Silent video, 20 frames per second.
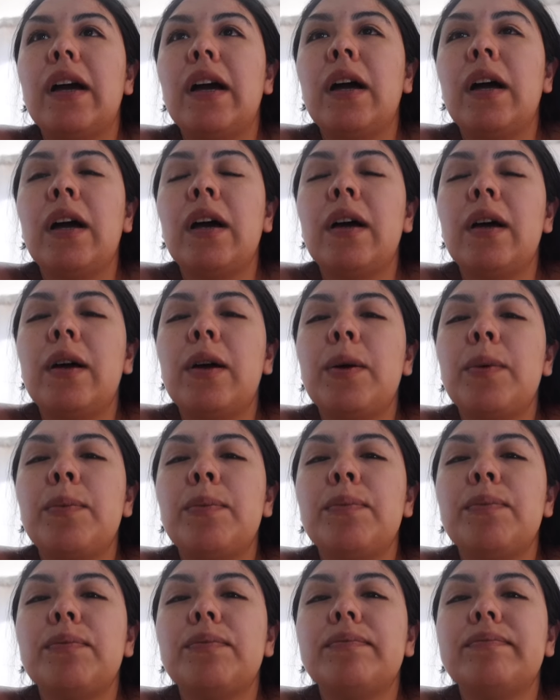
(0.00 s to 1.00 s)

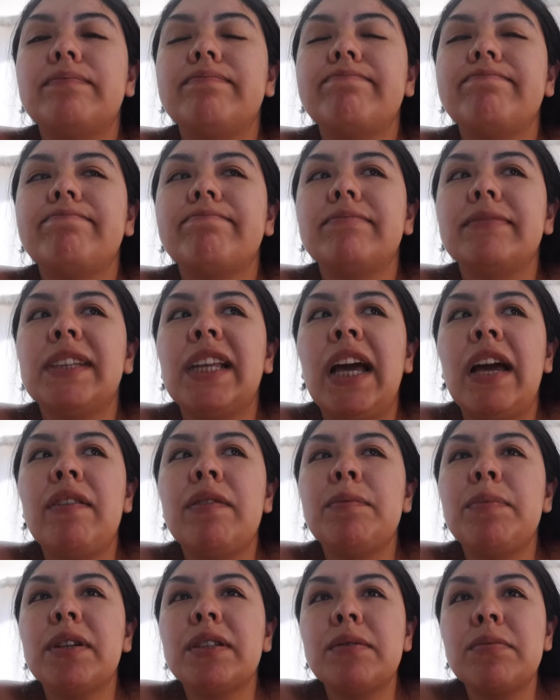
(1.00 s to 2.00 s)
I
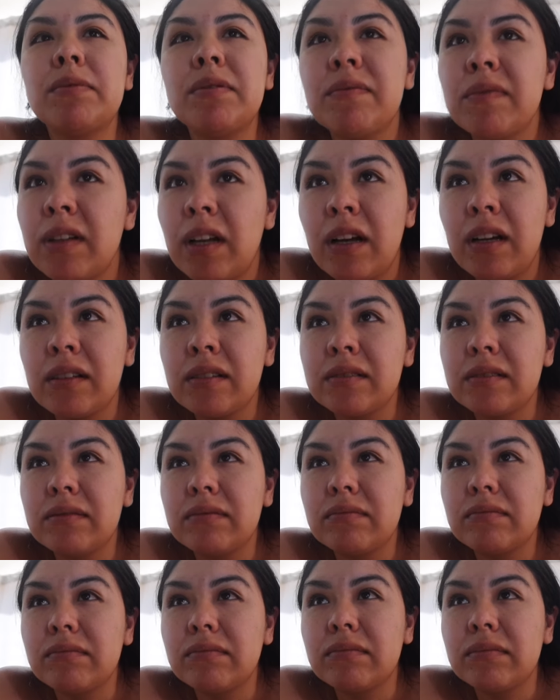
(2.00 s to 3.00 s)
haven't picked up the vlog.
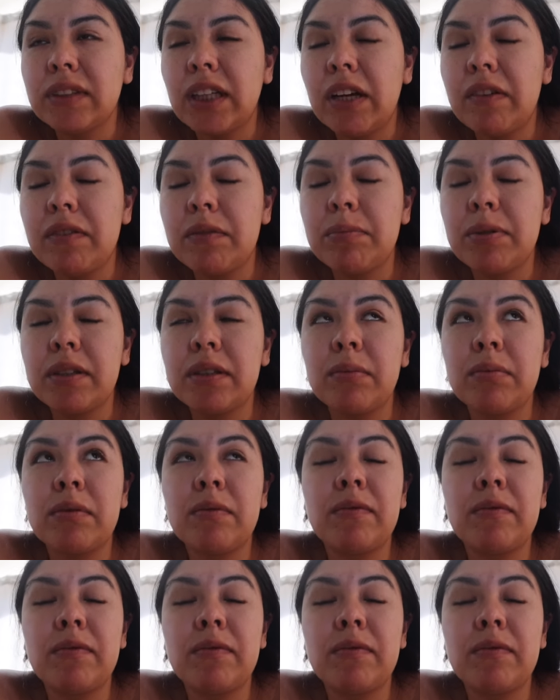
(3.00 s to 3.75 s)
I haven't picked